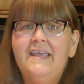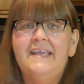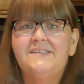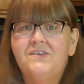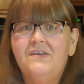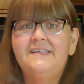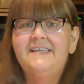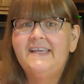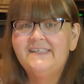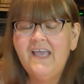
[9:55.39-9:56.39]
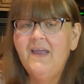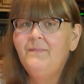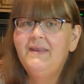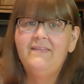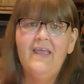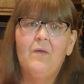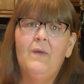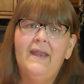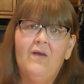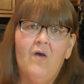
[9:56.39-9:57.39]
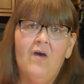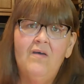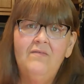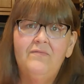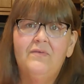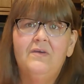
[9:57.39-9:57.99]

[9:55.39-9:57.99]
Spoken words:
it's going to take time to get that weight off.